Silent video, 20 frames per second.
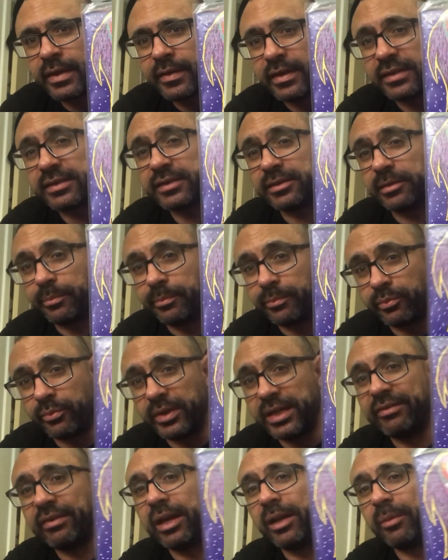This is a
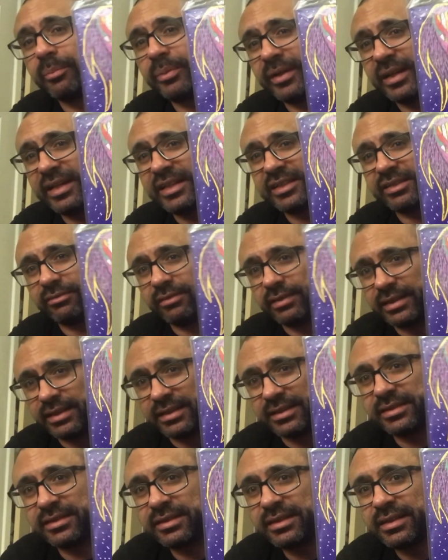brave LP to
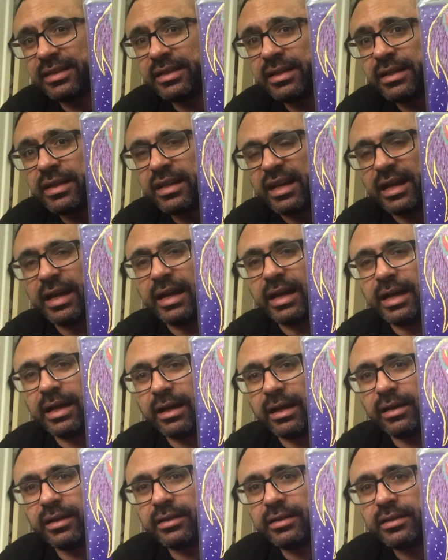release.
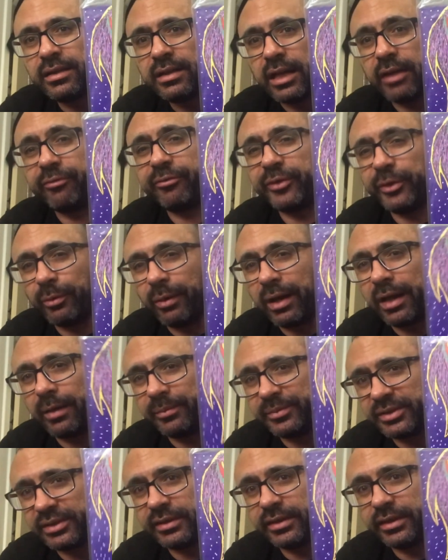A few
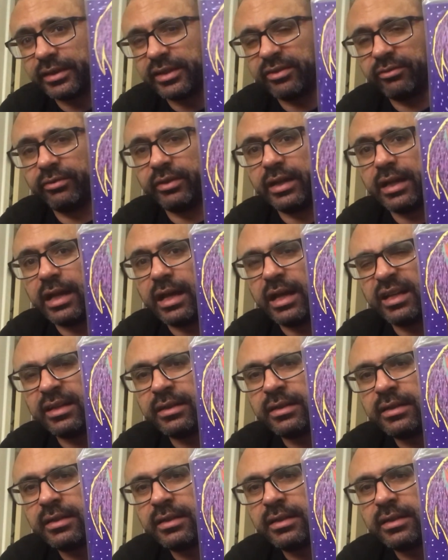albums into your career,